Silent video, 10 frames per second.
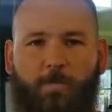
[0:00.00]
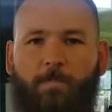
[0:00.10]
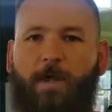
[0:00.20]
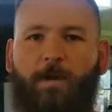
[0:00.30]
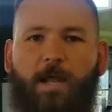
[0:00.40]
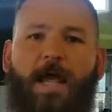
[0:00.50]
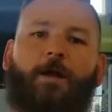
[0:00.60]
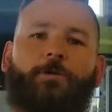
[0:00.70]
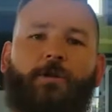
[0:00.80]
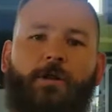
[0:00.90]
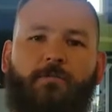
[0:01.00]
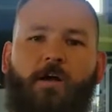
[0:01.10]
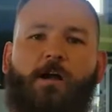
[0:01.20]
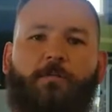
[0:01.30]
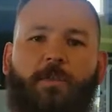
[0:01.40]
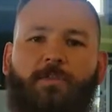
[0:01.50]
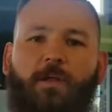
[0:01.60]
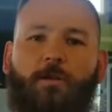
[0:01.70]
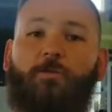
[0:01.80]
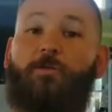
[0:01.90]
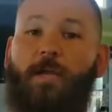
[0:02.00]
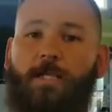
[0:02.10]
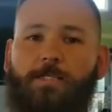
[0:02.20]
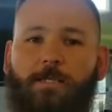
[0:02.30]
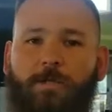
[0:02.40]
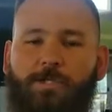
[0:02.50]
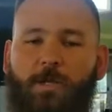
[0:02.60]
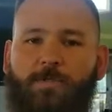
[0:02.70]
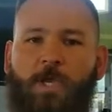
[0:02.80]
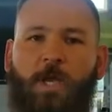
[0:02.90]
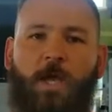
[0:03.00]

and better yet, how to create an environment that creates leaderships.